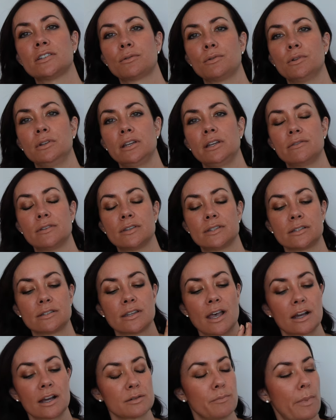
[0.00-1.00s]
I will leave this
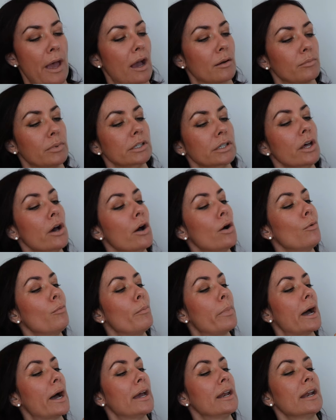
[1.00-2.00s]
exact bag below,
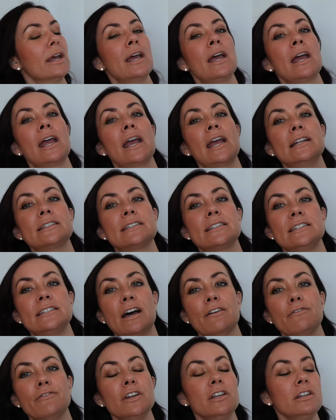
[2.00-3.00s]
but it's
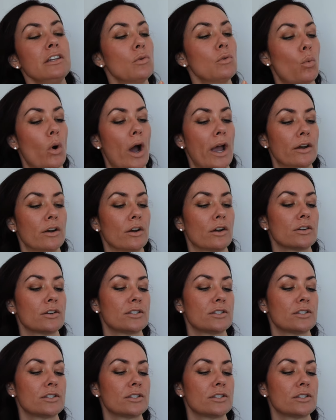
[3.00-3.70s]
definitely wider.